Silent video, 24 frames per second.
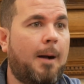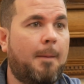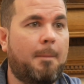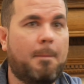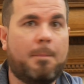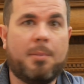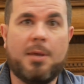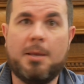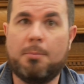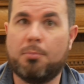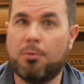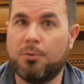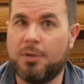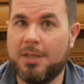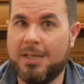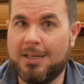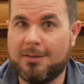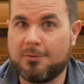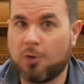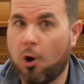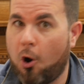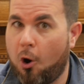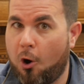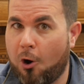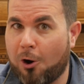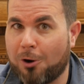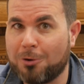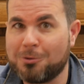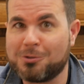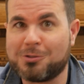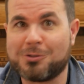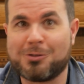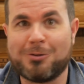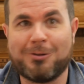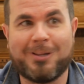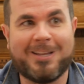People need
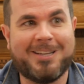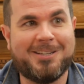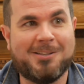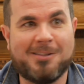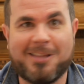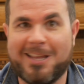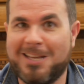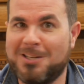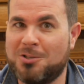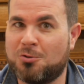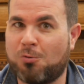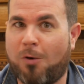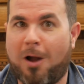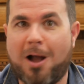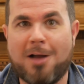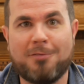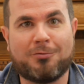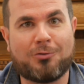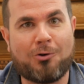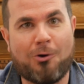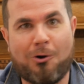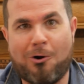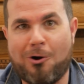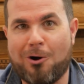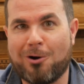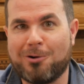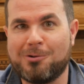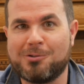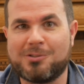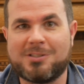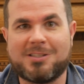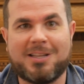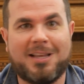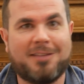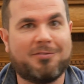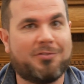cars, so they drive
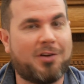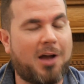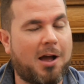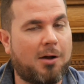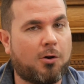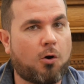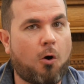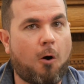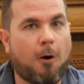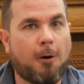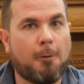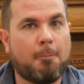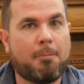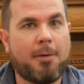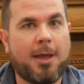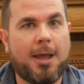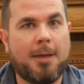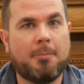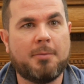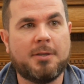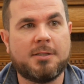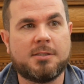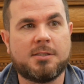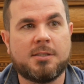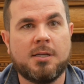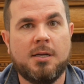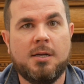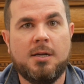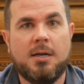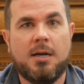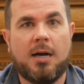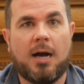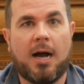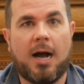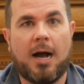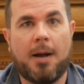cars. They've got car payments,
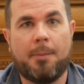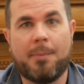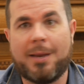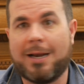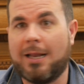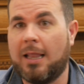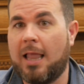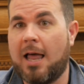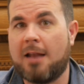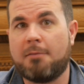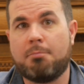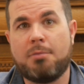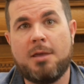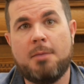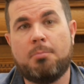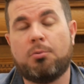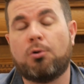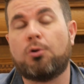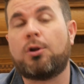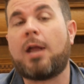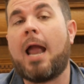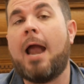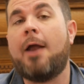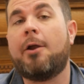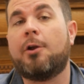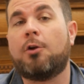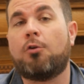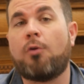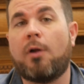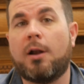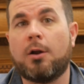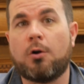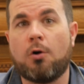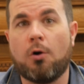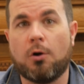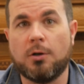and a lot of people are carrying
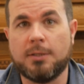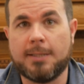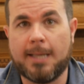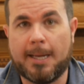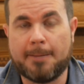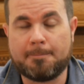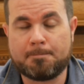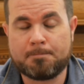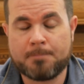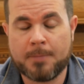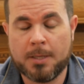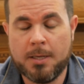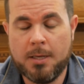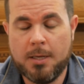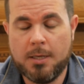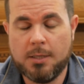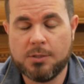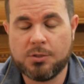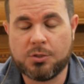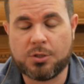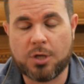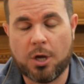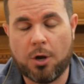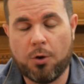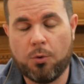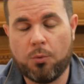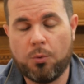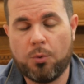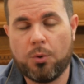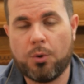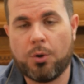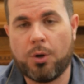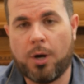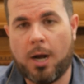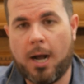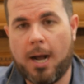credit card debt. So
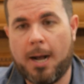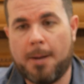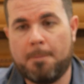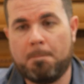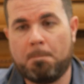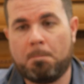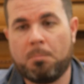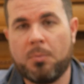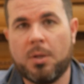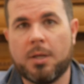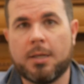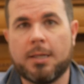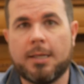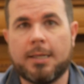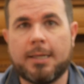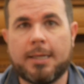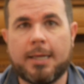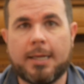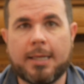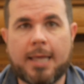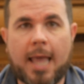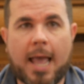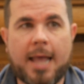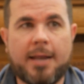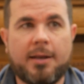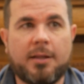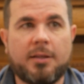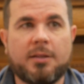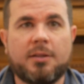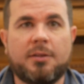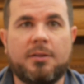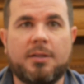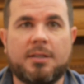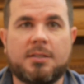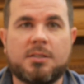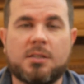again,
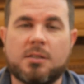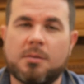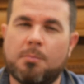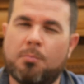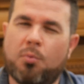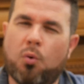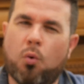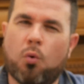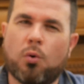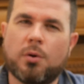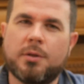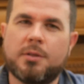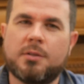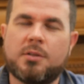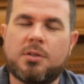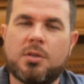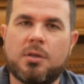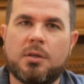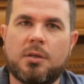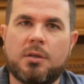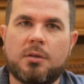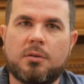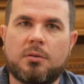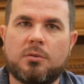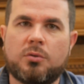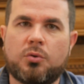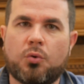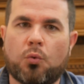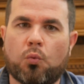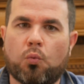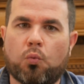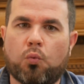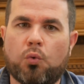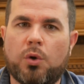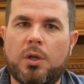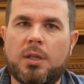it's important to
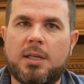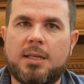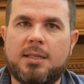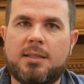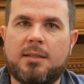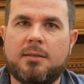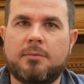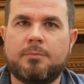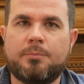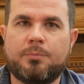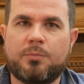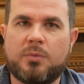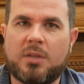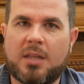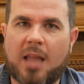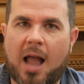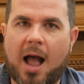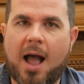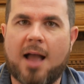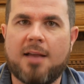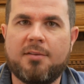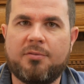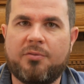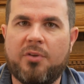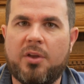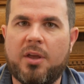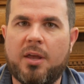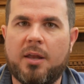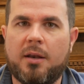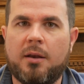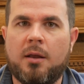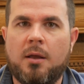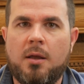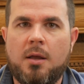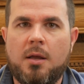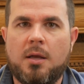really dive
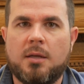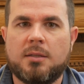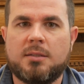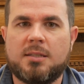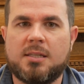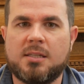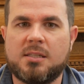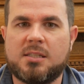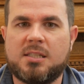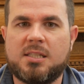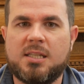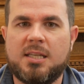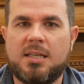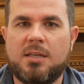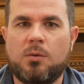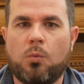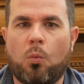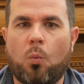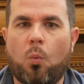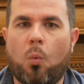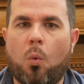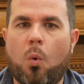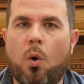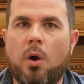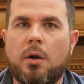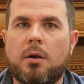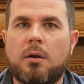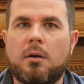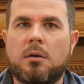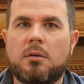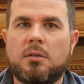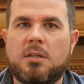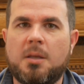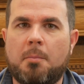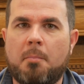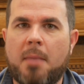in to see
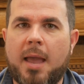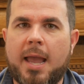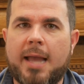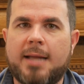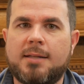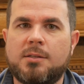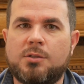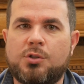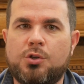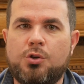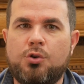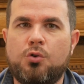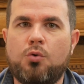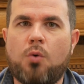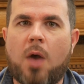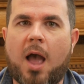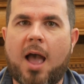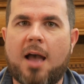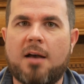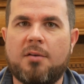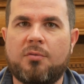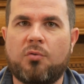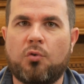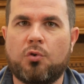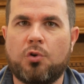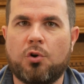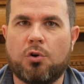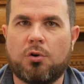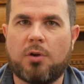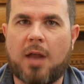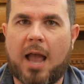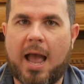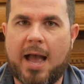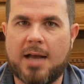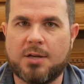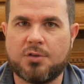what demands you have on your
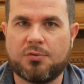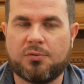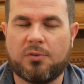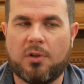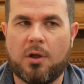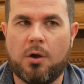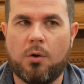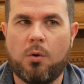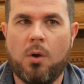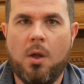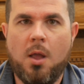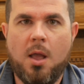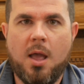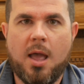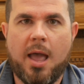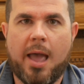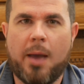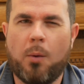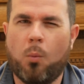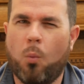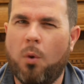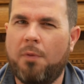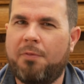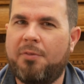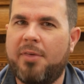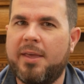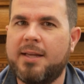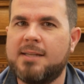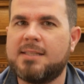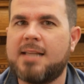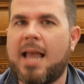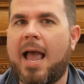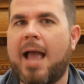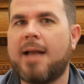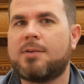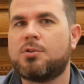cash flow and what
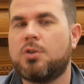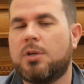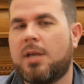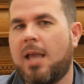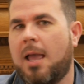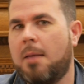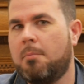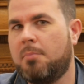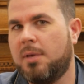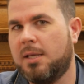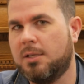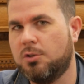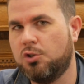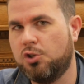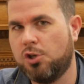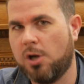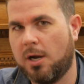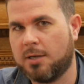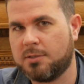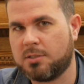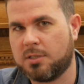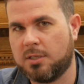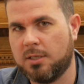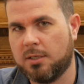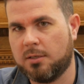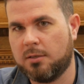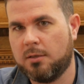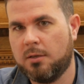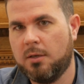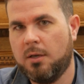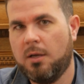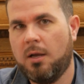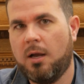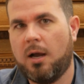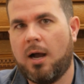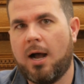things actually can be adjusted
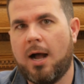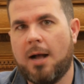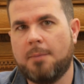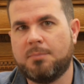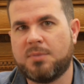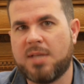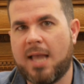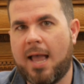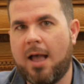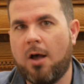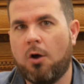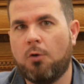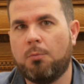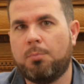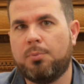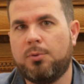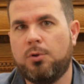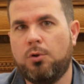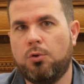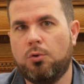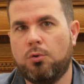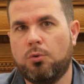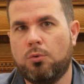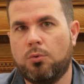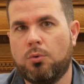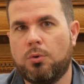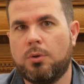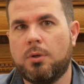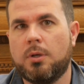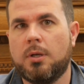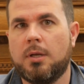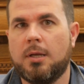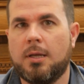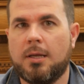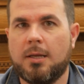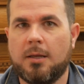to help you
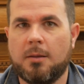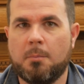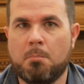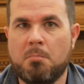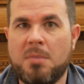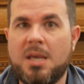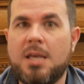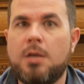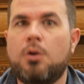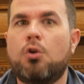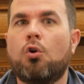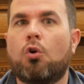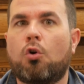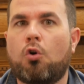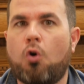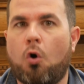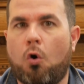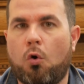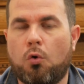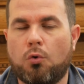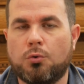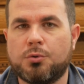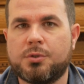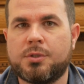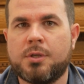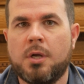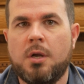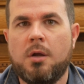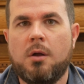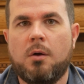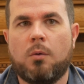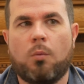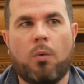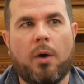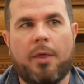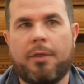meet your goals,
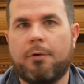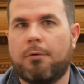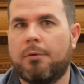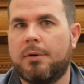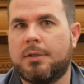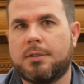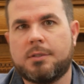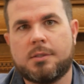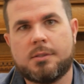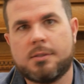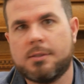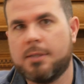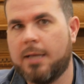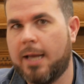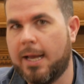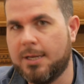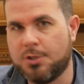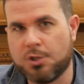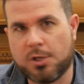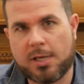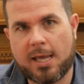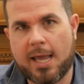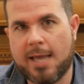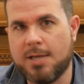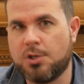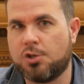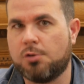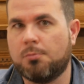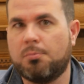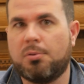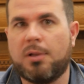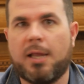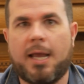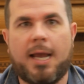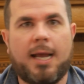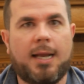whether it's education
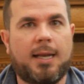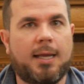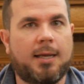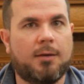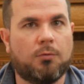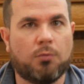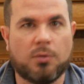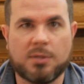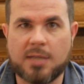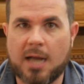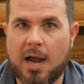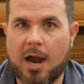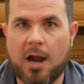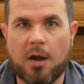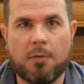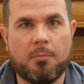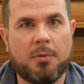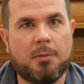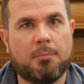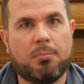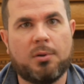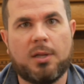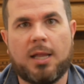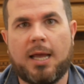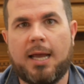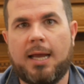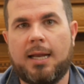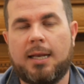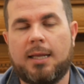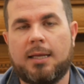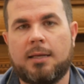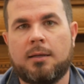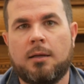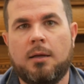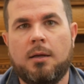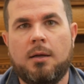planning, retirement
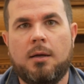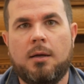planning,